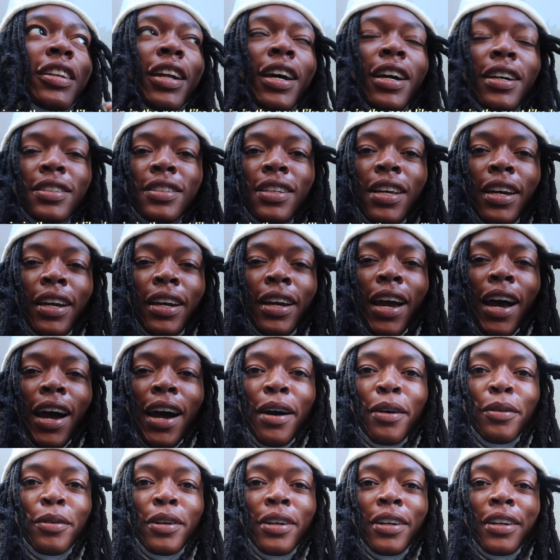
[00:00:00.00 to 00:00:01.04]
the next like
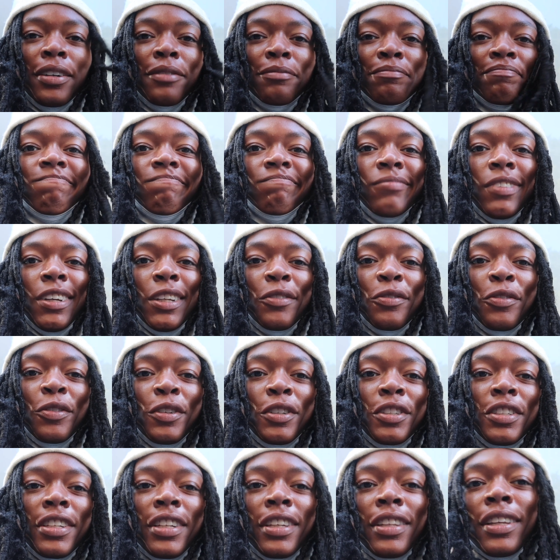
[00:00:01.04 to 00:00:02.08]
hour,
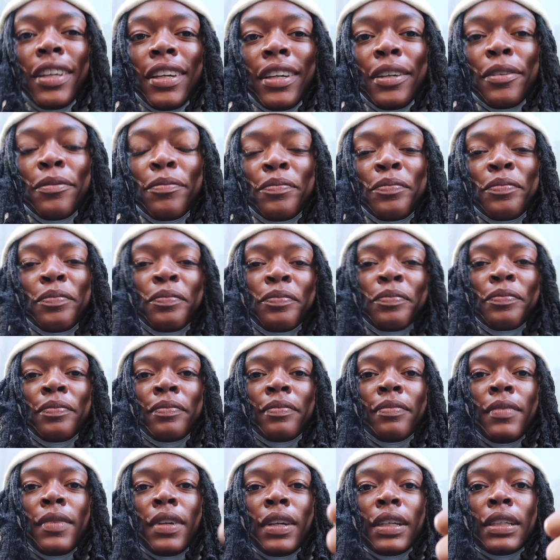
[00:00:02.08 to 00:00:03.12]

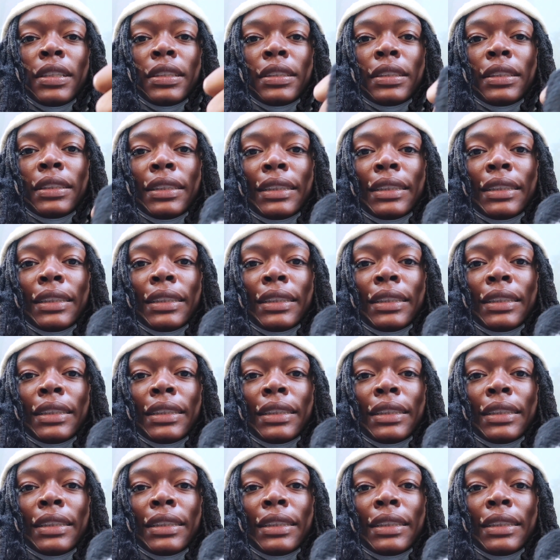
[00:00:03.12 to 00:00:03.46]
unfortunately.